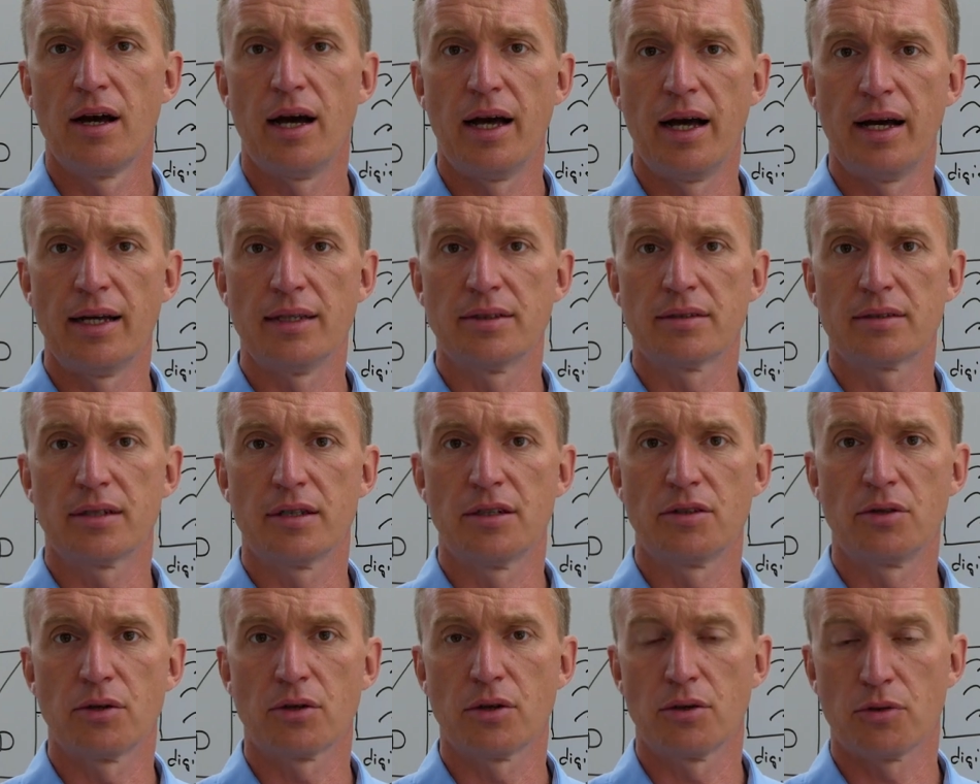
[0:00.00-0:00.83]
and
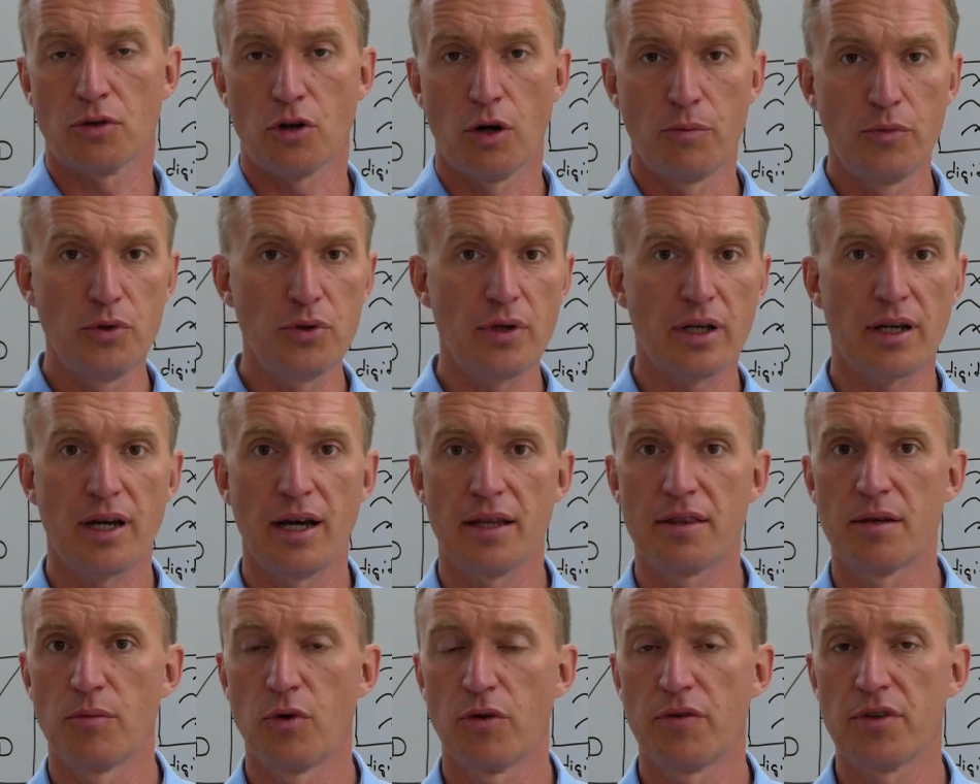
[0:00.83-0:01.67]
you're going to
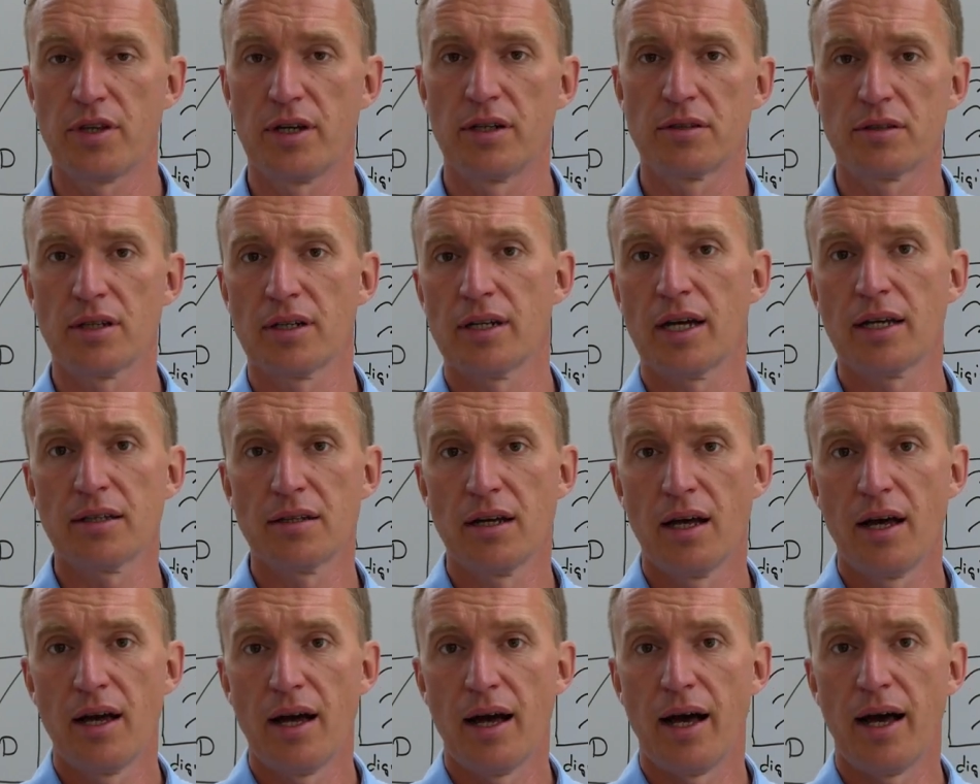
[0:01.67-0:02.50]
communicate them over the internet,
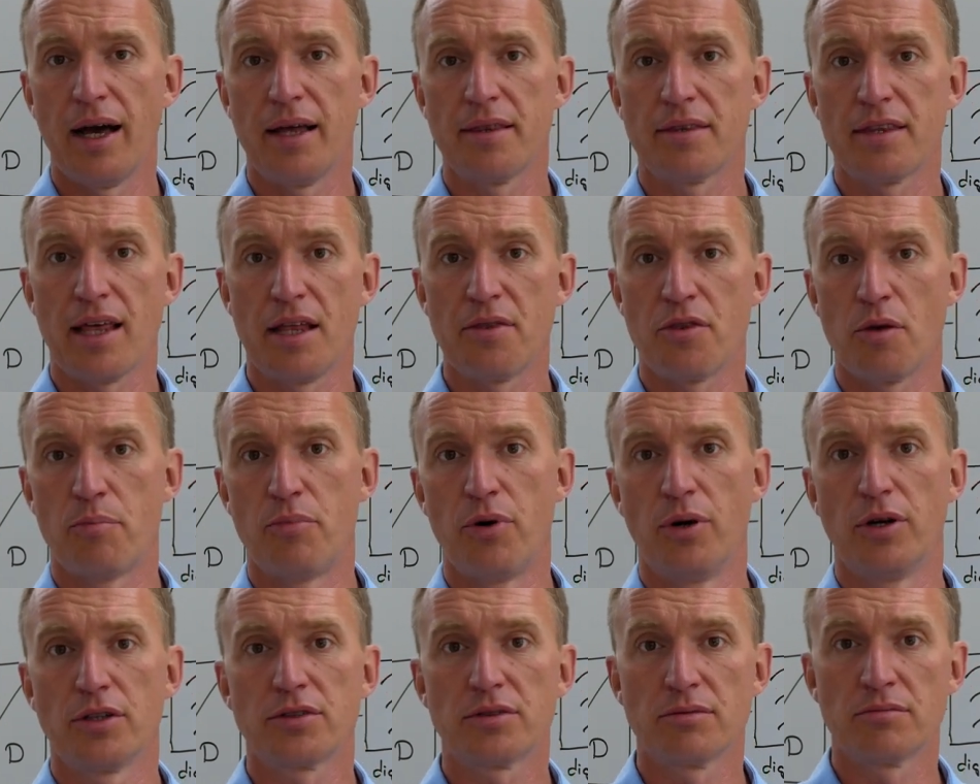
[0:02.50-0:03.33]
and then the
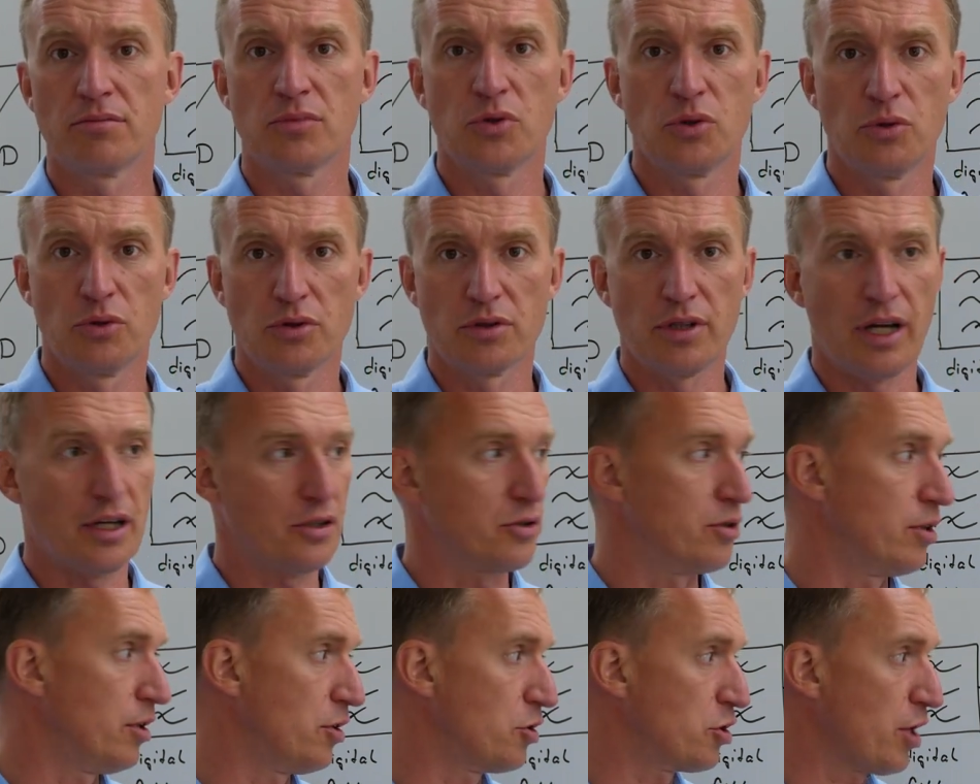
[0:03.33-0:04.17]
person who is
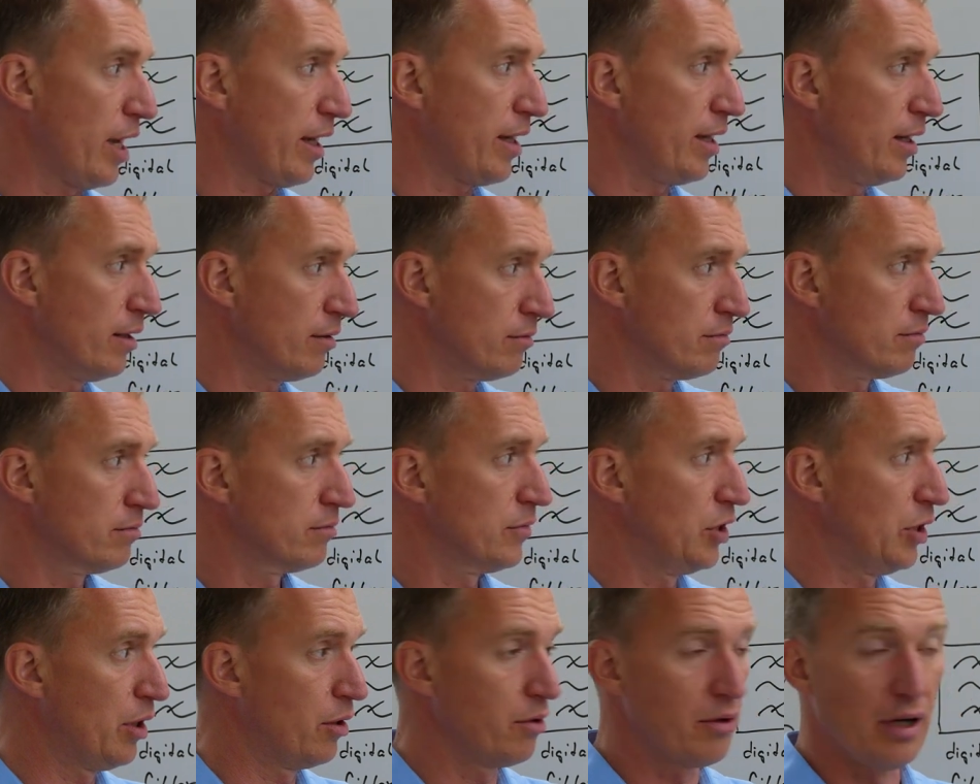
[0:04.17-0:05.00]
actually checking,
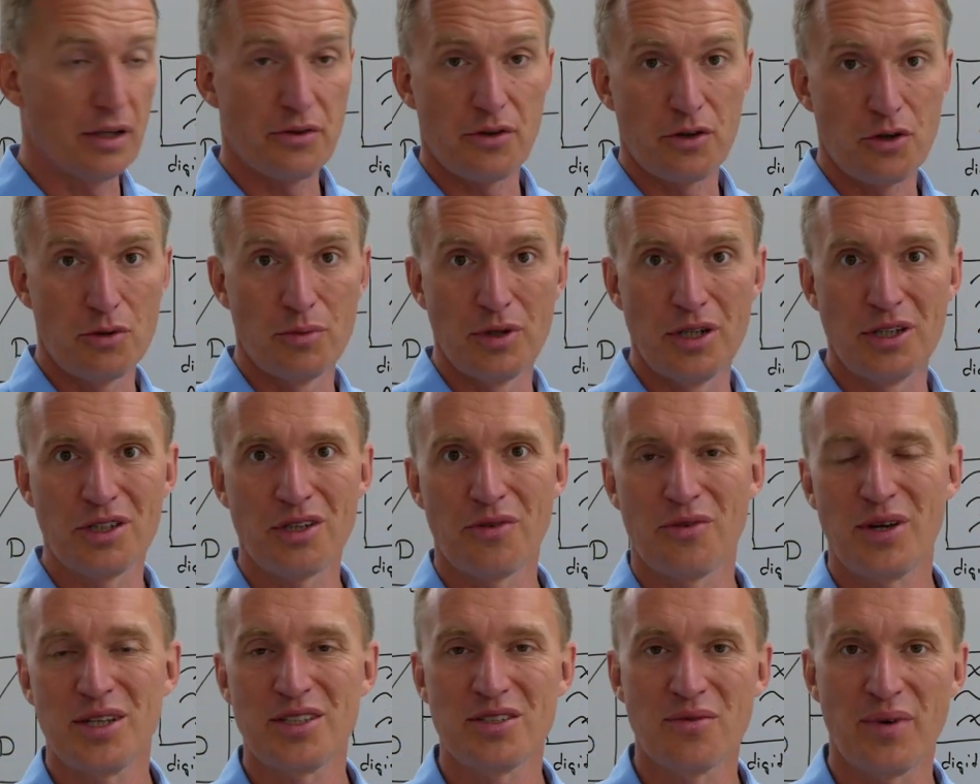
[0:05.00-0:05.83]
you know, and the human
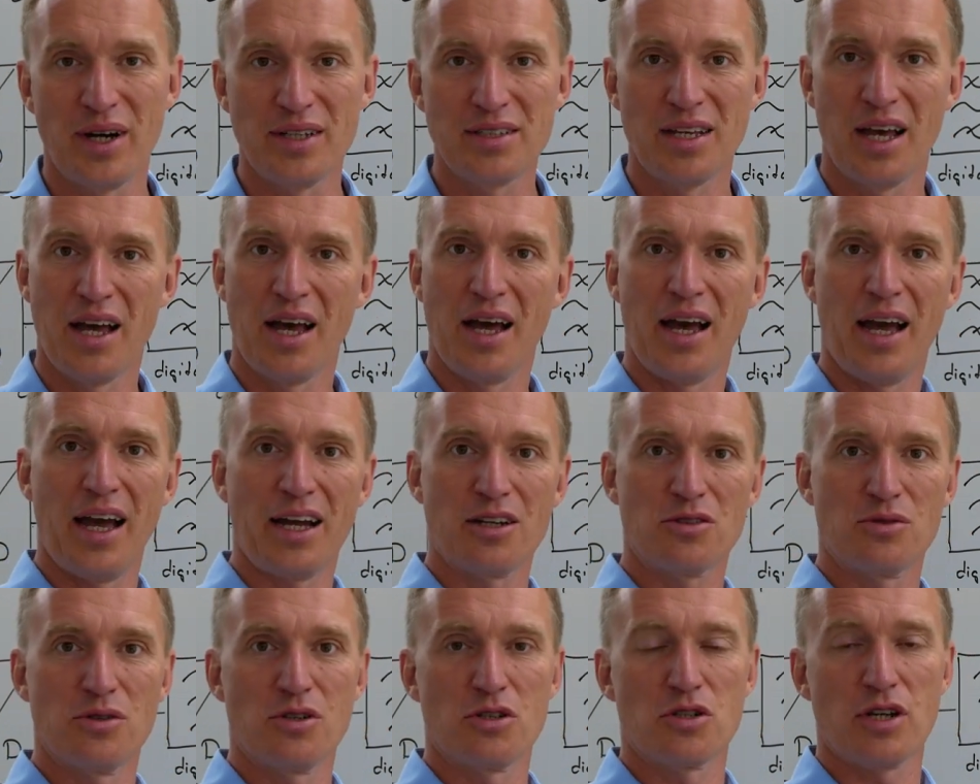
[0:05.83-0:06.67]
interface device
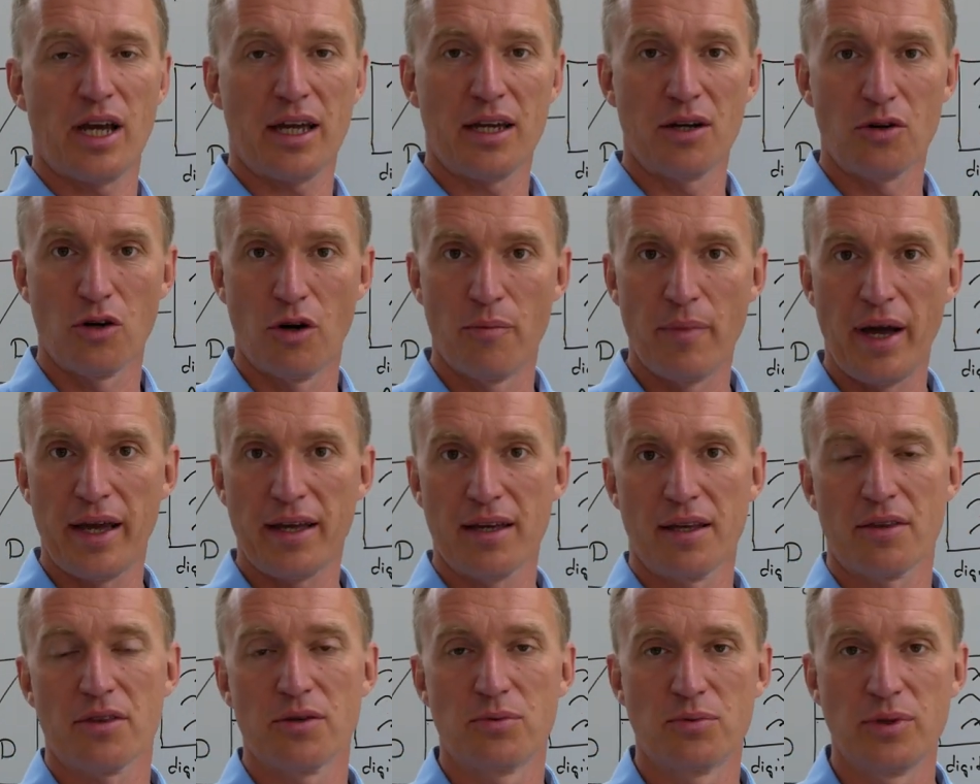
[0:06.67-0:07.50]
actually checking or
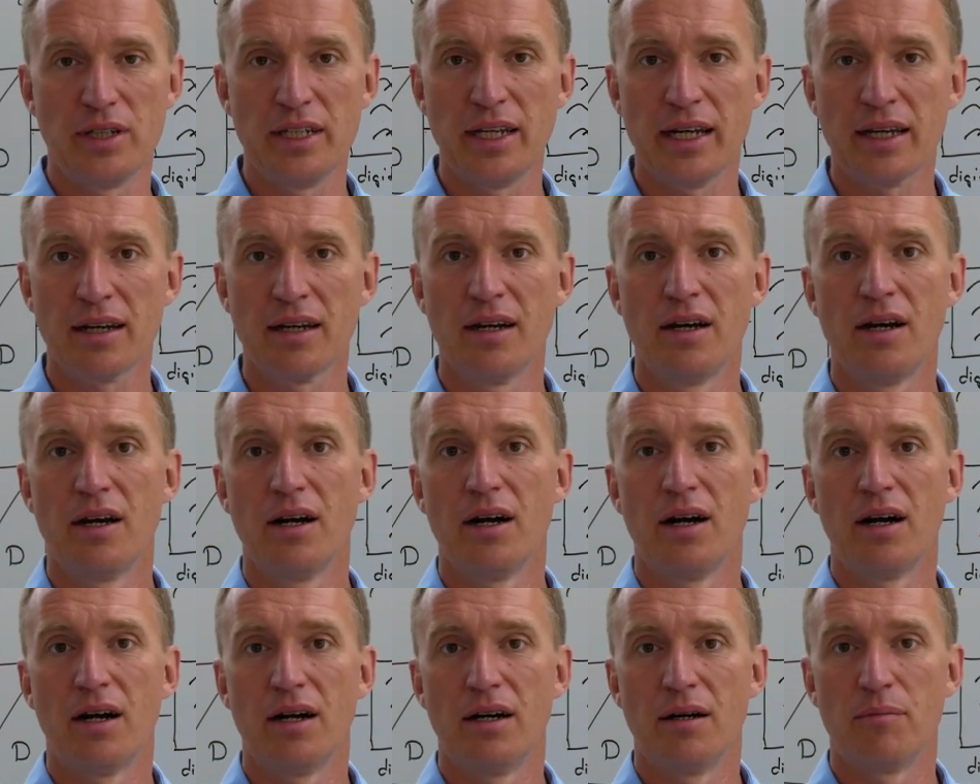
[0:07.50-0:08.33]
making the reading
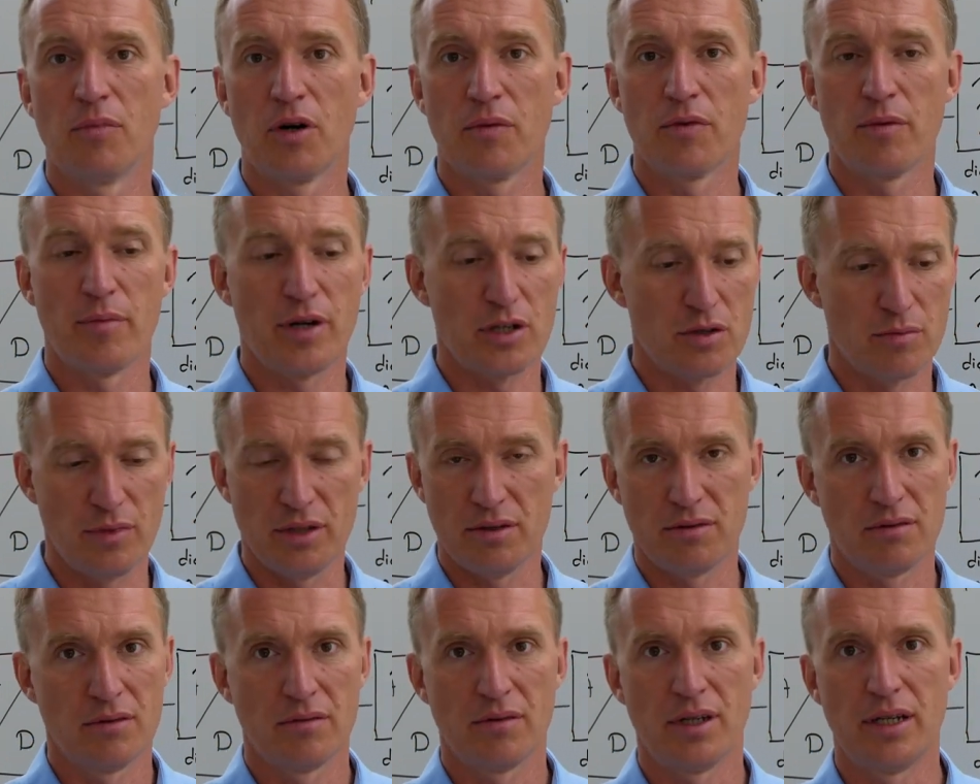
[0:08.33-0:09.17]
of the
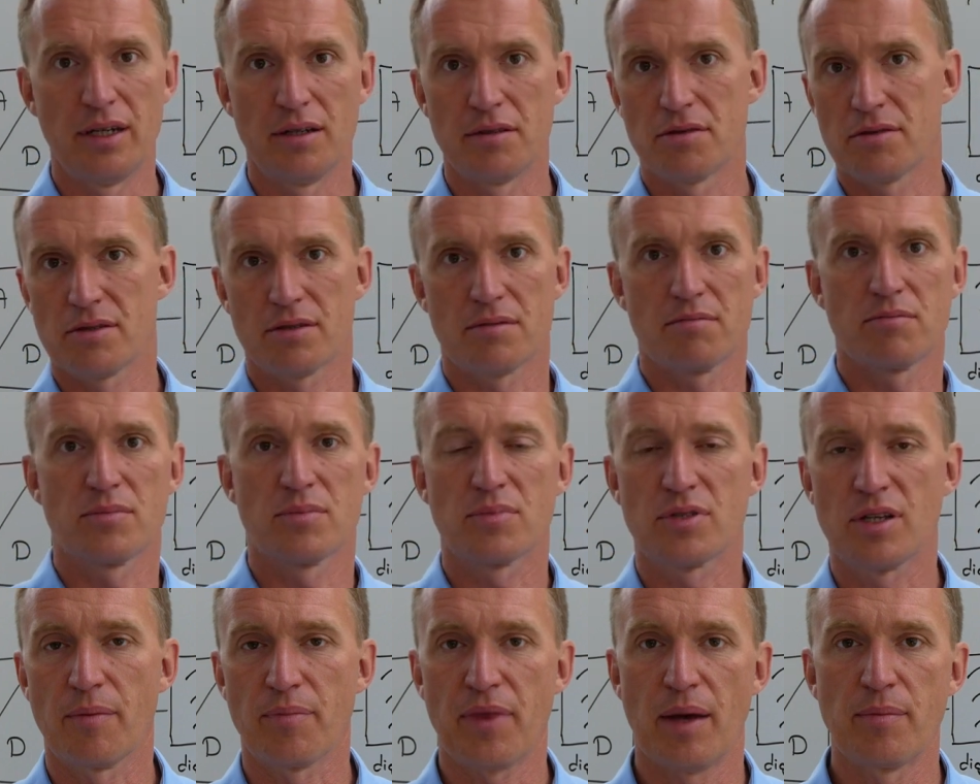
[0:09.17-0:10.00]
measurement is
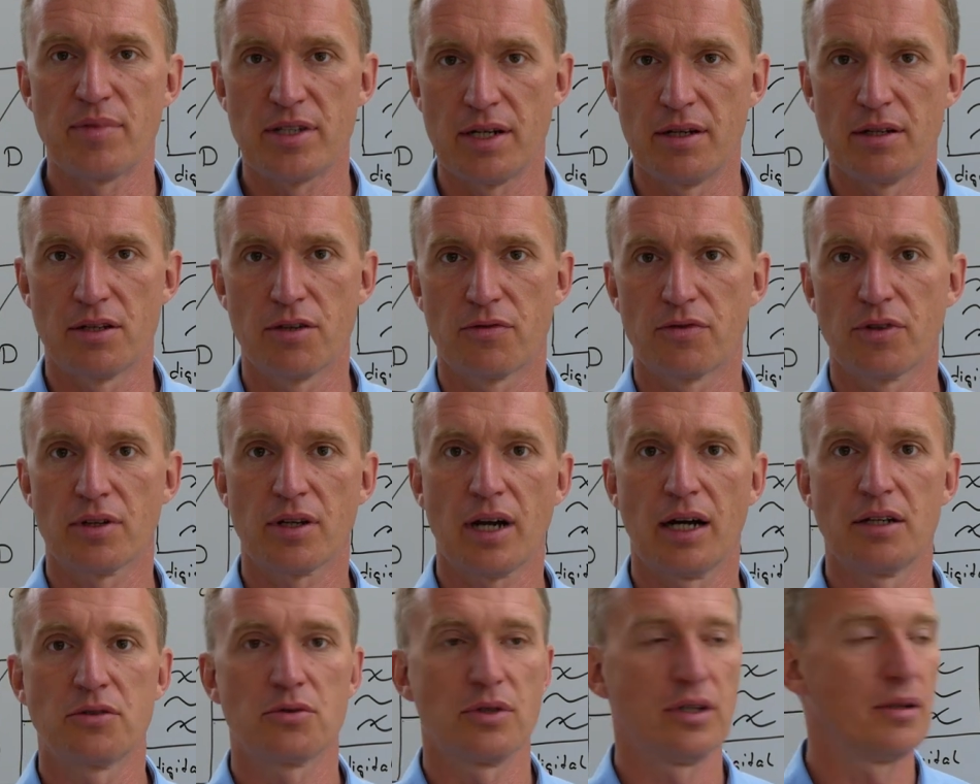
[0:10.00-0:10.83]
sometimes in a
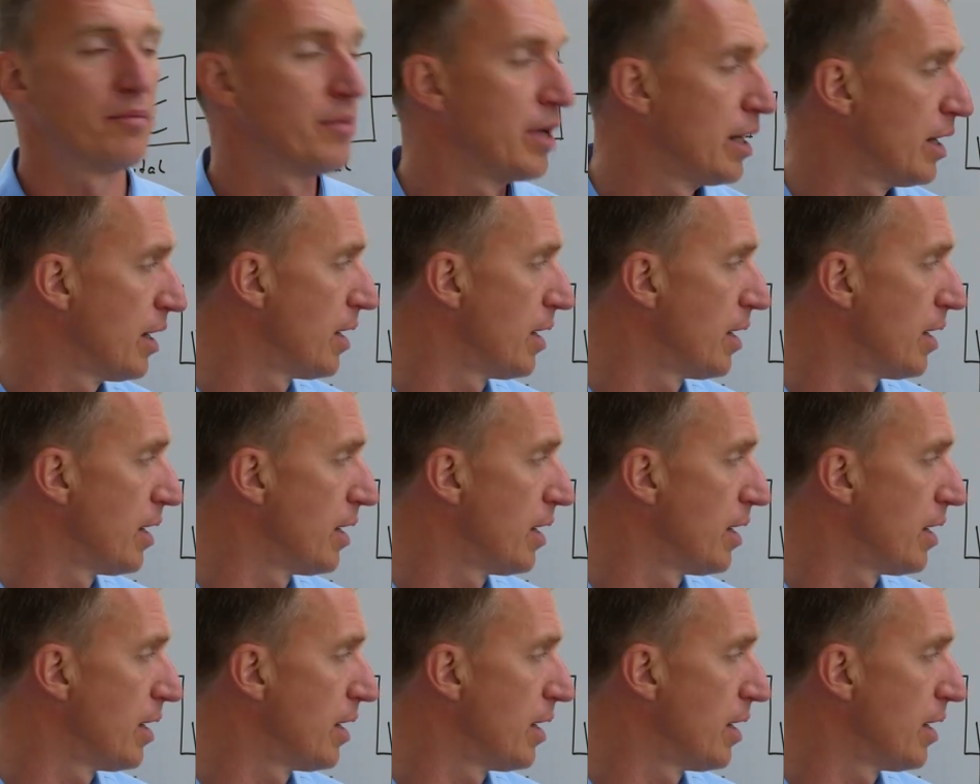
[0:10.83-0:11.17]
different country.